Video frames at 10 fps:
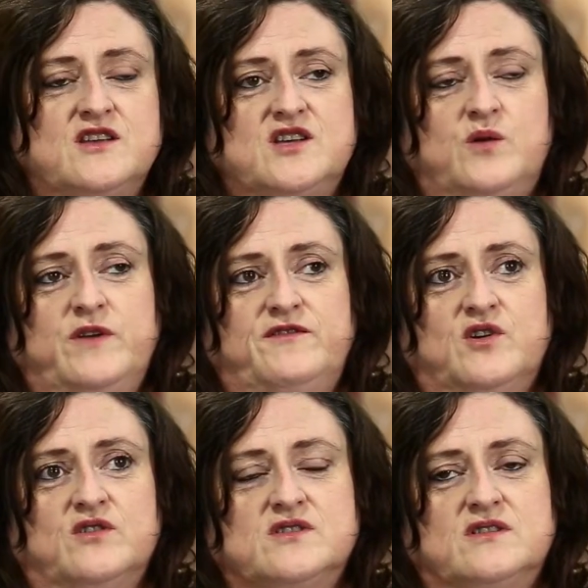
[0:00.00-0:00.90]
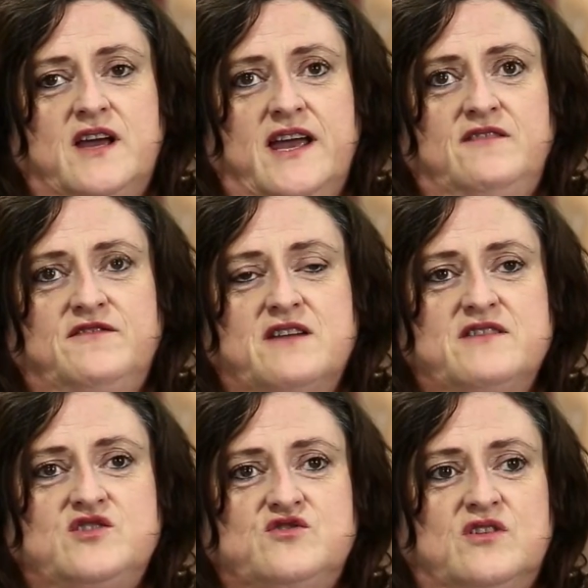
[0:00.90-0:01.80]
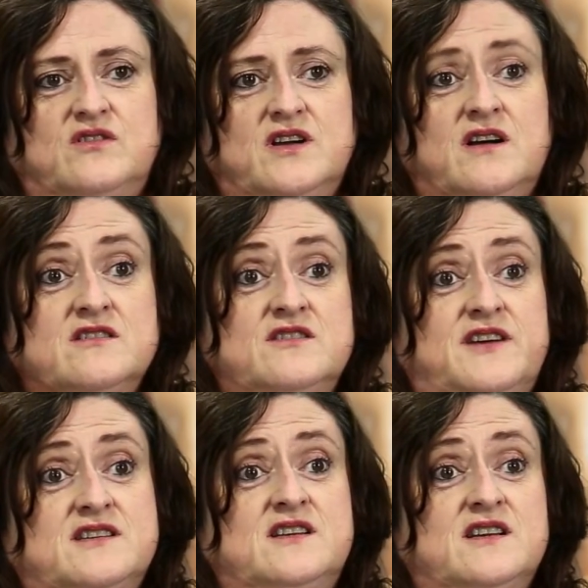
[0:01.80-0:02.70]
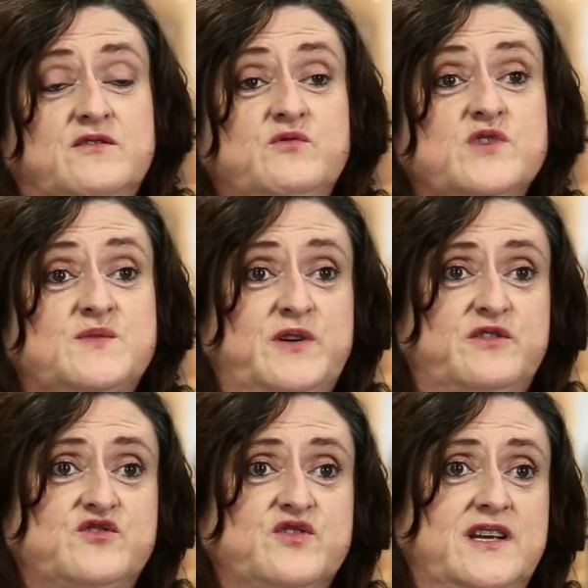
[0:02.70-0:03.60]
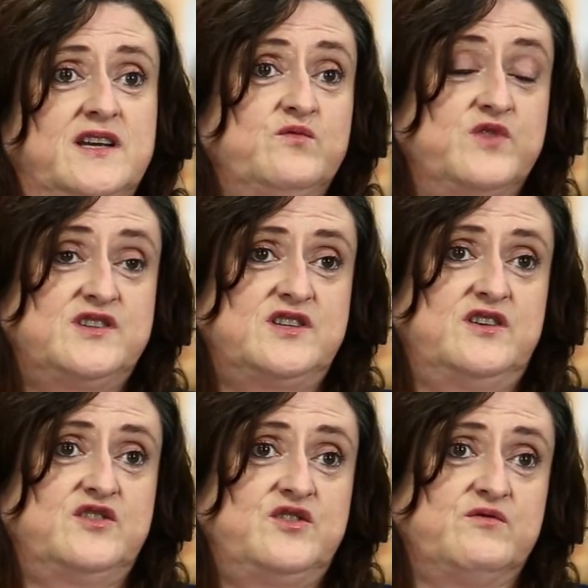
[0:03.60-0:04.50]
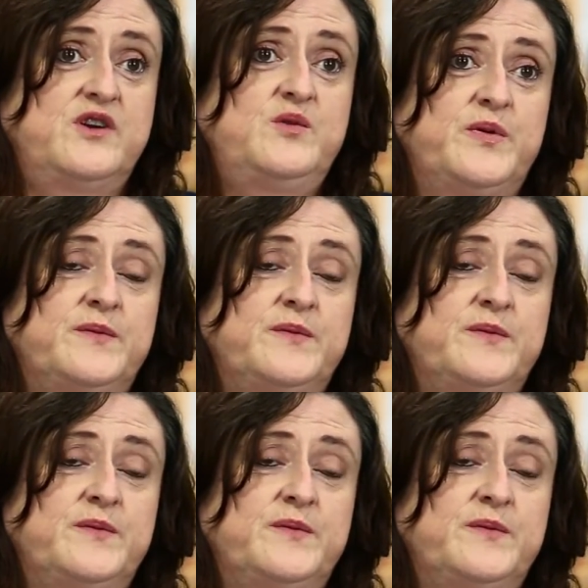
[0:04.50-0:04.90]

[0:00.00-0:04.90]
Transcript: So we've got a very strong cardiovascular and respiratory research group.